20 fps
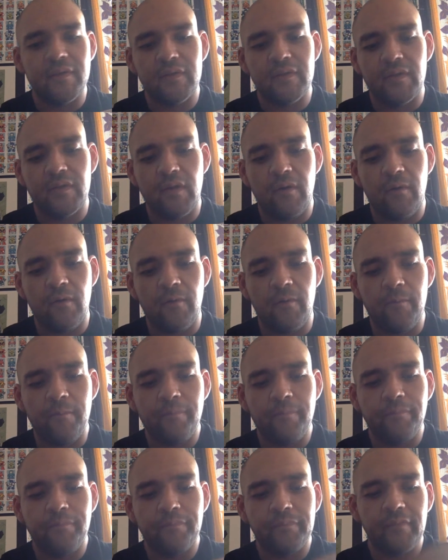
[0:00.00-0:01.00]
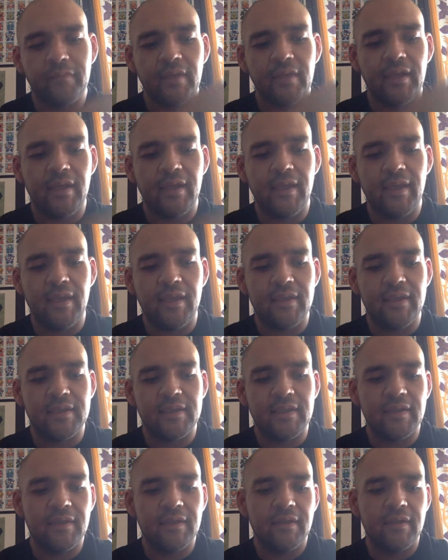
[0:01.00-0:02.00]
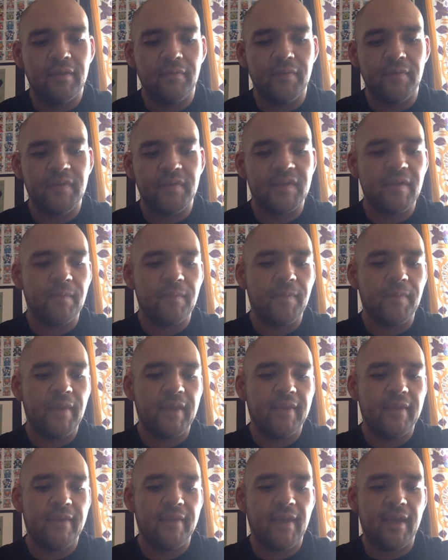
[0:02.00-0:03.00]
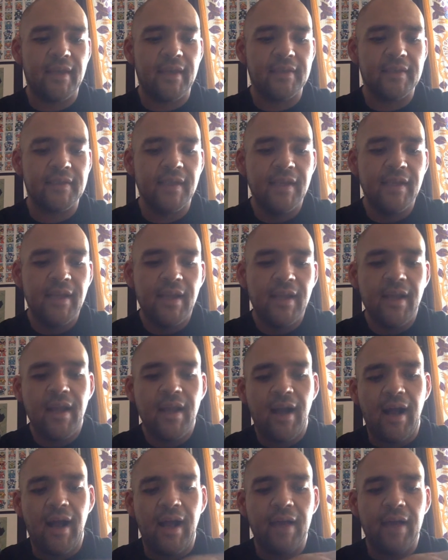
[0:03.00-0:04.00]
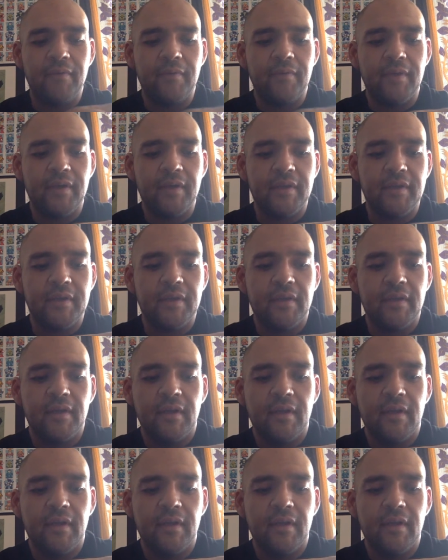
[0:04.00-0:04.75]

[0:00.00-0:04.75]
So it was something that I would